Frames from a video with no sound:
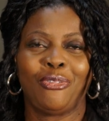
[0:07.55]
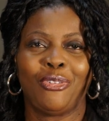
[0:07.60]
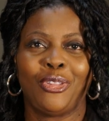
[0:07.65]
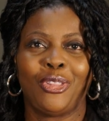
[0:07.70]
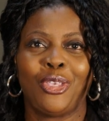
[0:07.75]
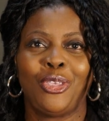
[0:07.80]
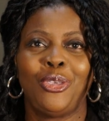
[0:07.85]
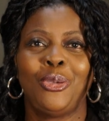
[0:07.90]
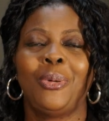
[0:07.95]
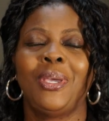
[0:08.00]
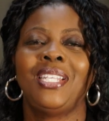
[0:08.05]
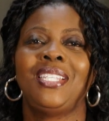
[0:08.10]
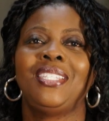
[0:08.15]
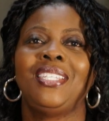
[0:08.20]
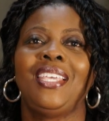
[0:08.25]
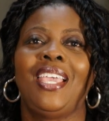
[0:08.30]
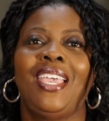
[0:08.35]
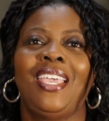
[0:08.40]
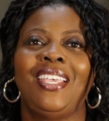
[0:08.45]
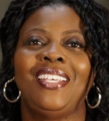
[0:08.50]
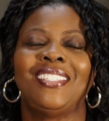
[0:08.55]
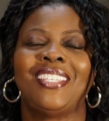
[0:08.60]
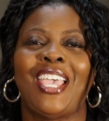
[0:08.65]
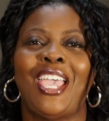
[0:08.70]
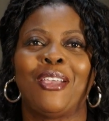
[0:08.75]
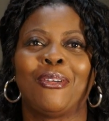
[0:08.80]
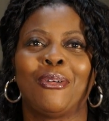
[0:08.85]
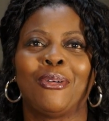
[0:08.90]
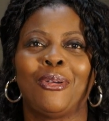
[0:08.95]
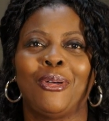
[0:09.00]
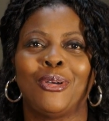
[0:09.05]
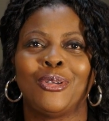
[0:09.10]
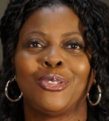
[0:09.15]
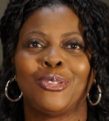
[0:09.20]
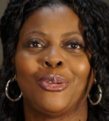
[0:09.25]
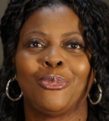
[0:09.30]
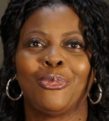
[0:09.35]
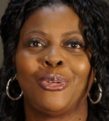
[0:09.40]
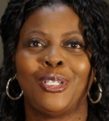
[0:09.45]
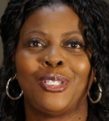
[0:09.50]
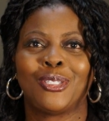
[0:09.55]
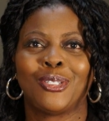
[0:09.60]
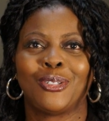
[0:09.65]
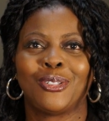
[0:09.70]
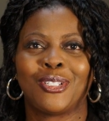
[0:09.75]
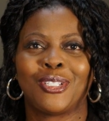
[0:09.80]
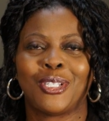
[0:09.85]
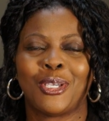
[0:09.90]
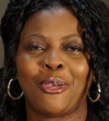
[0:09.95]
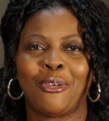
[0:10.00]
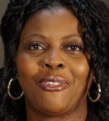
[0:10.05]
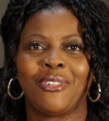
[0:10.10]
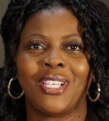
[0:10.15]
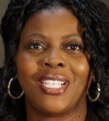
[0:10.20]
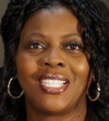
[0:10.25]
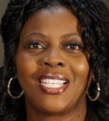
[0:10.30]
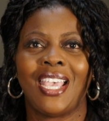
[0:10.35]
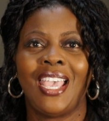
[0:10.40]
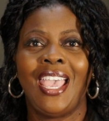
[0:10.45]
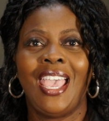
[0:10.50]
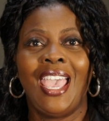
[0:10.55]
for the USDA's Agricultural Research Service,